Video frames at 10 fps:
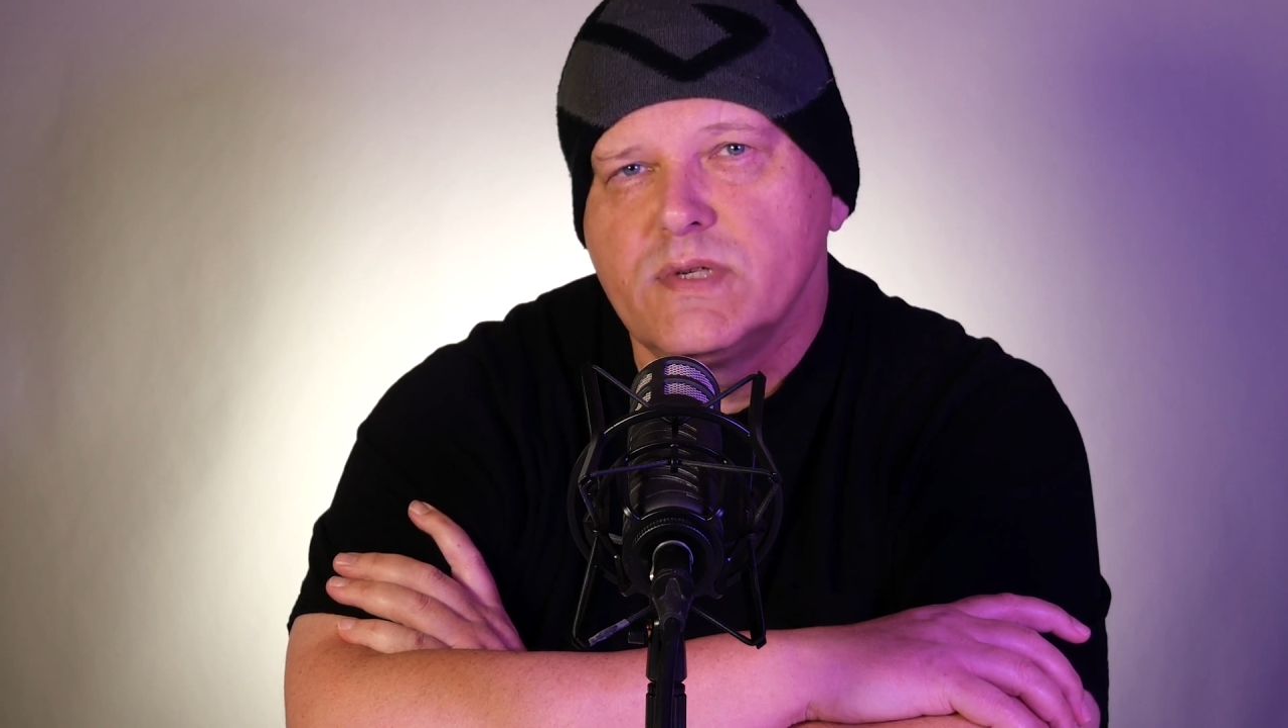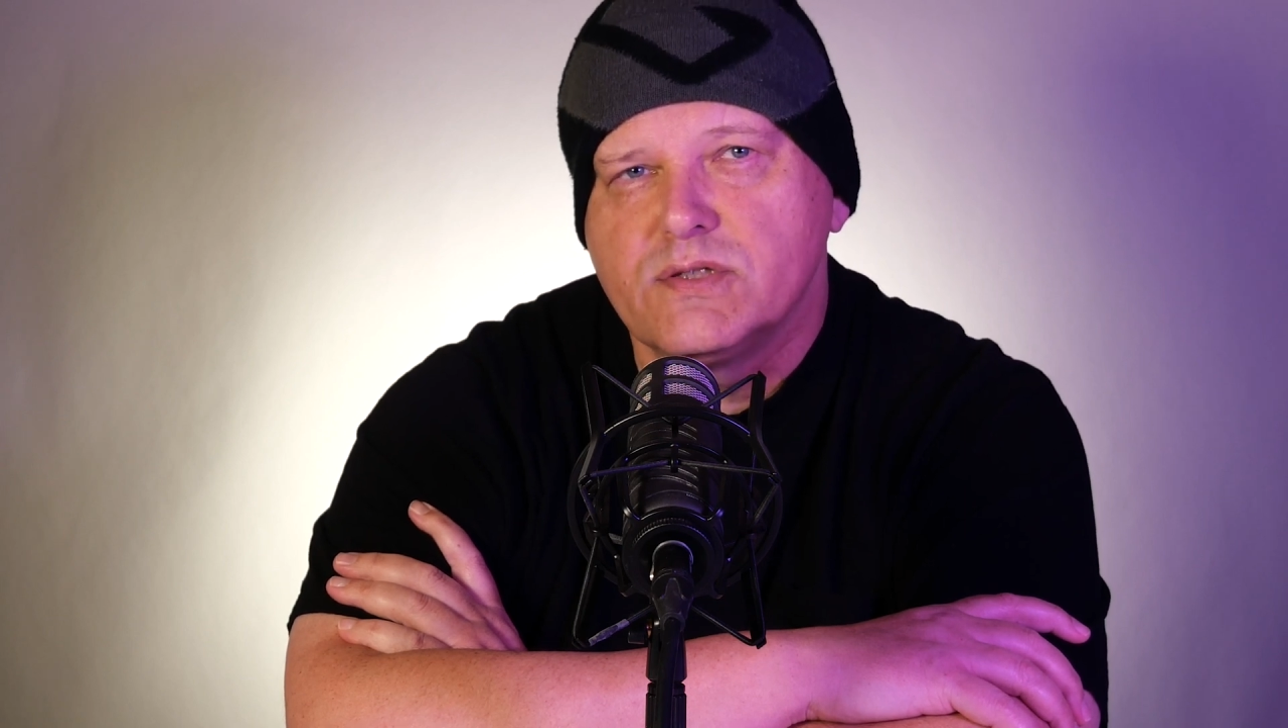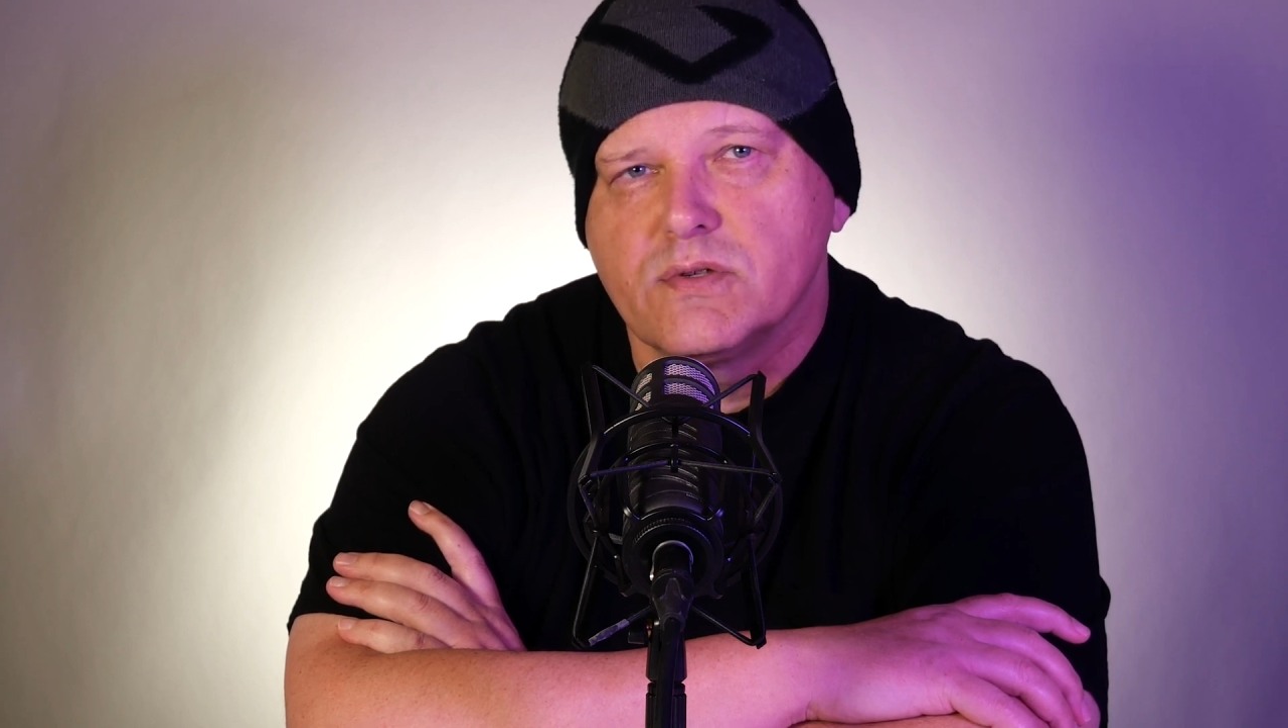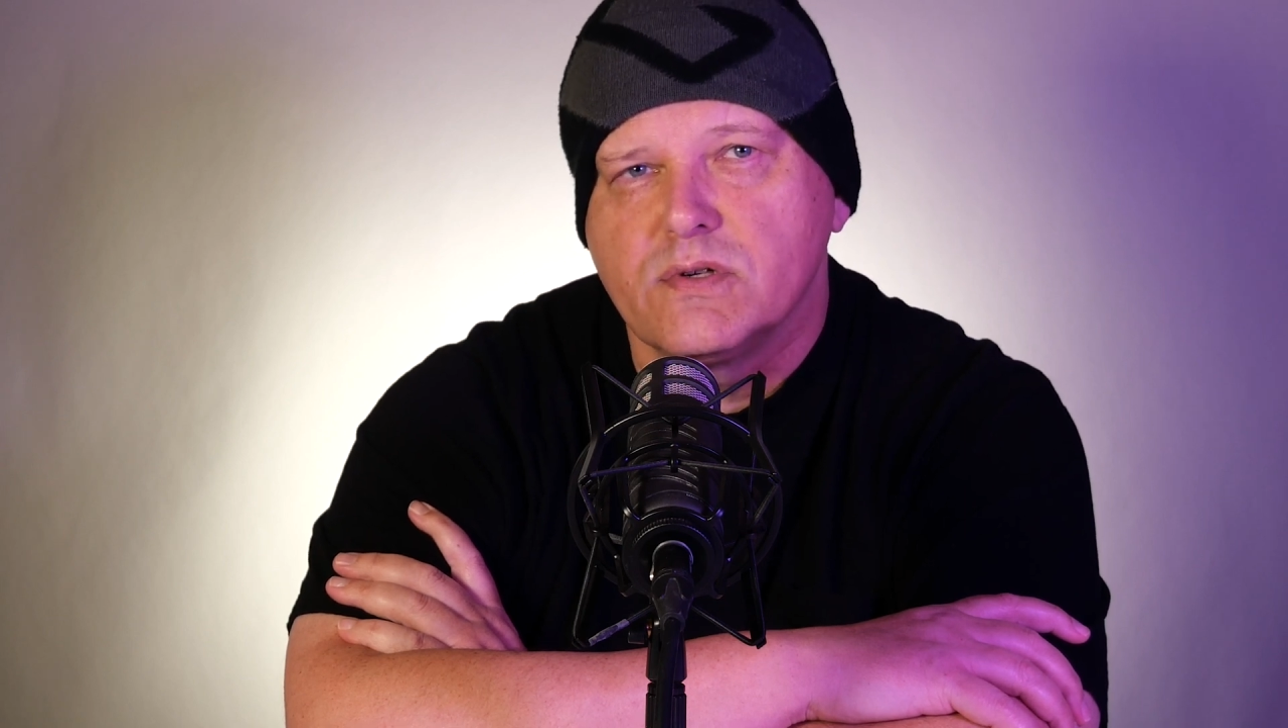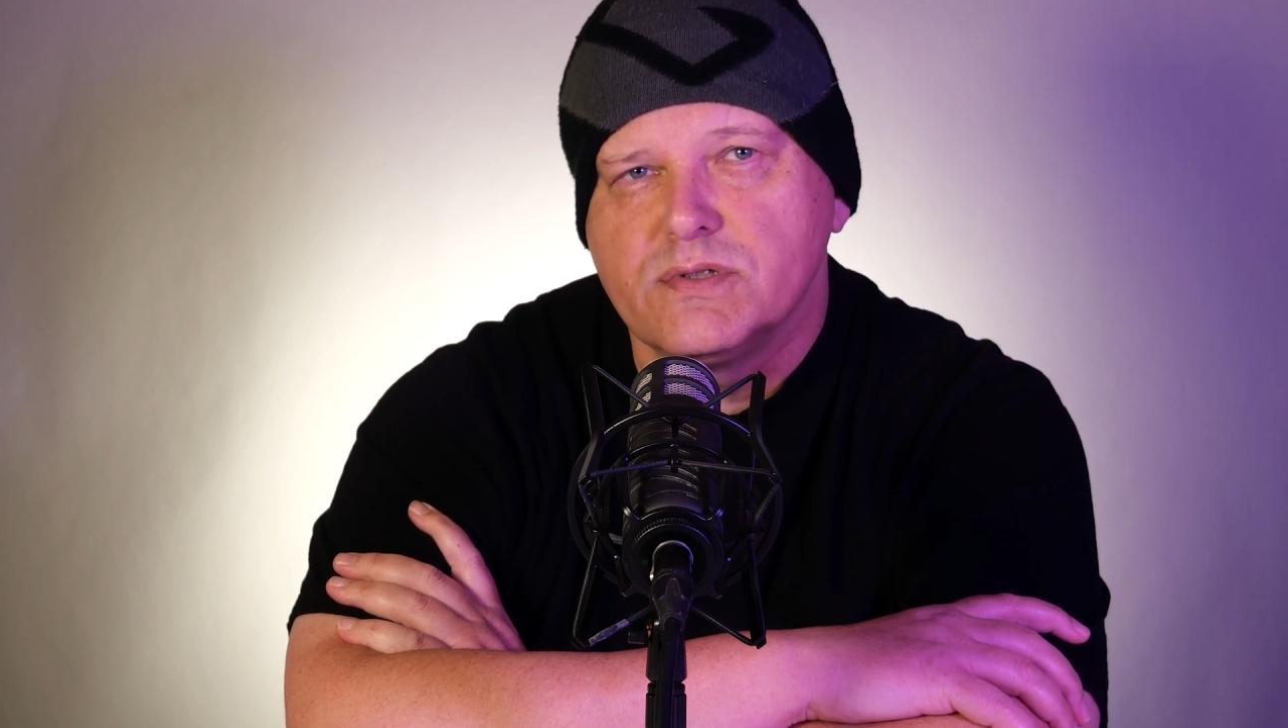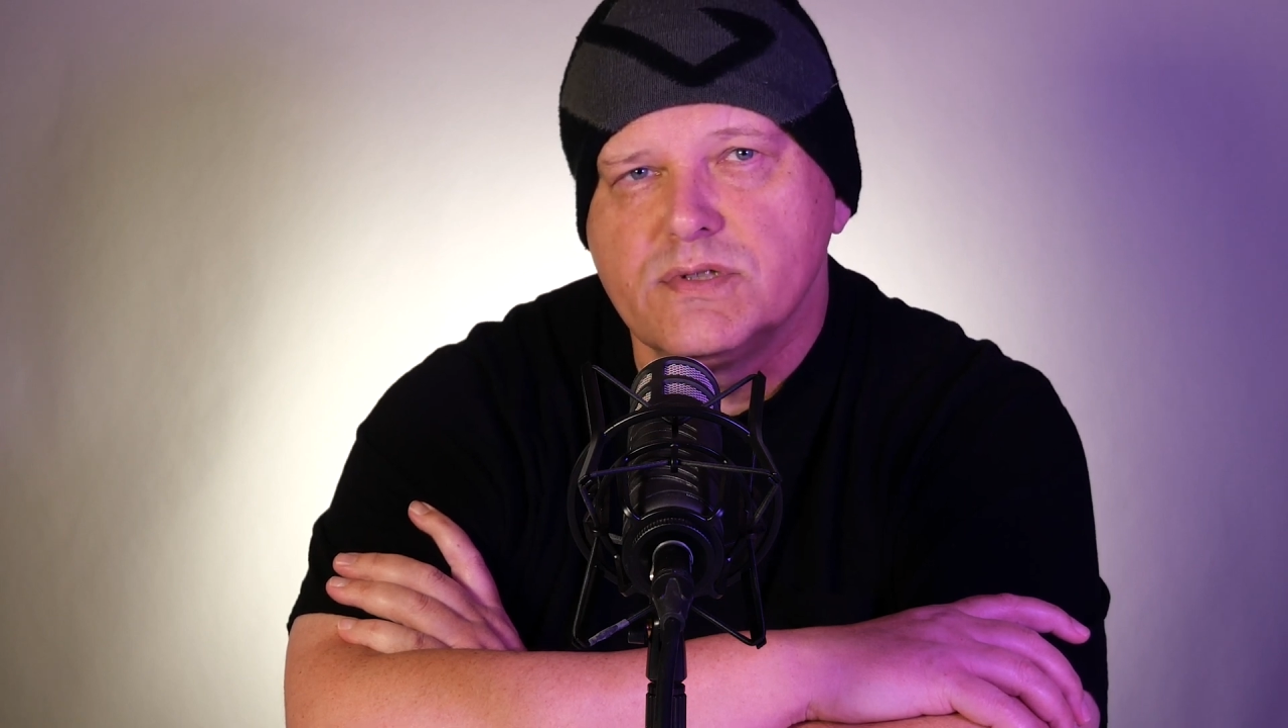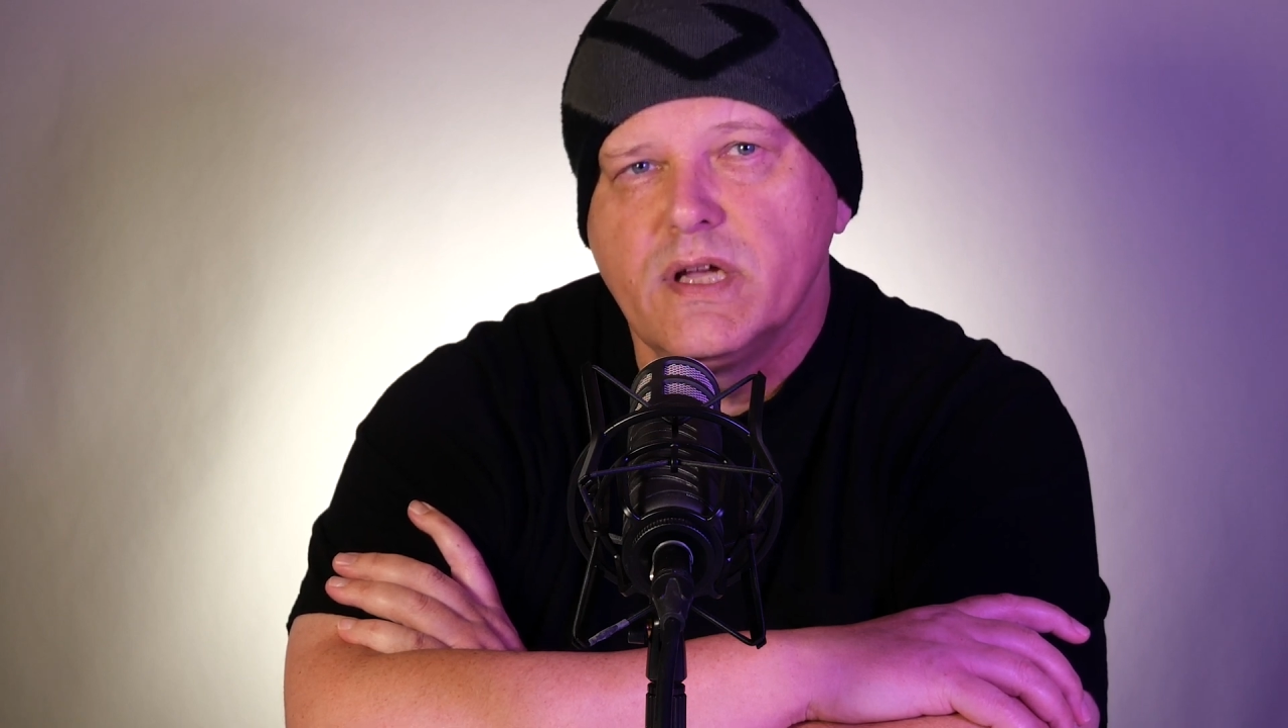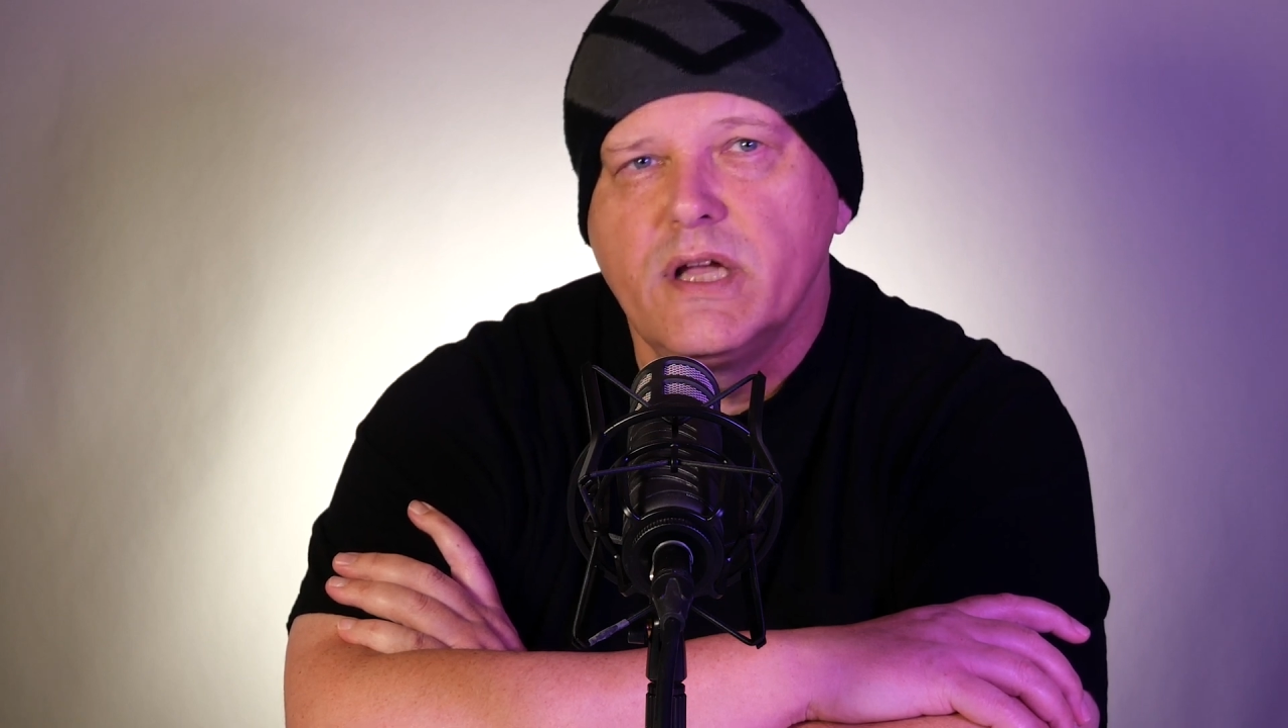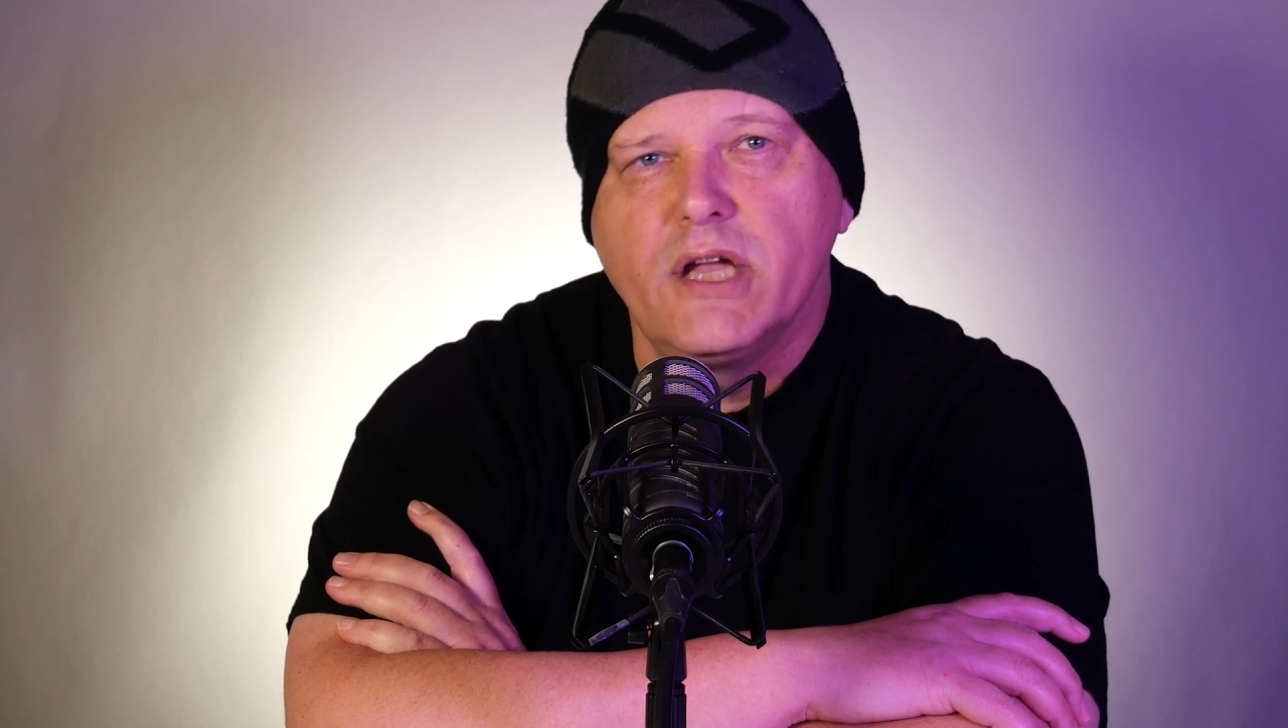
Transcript: resources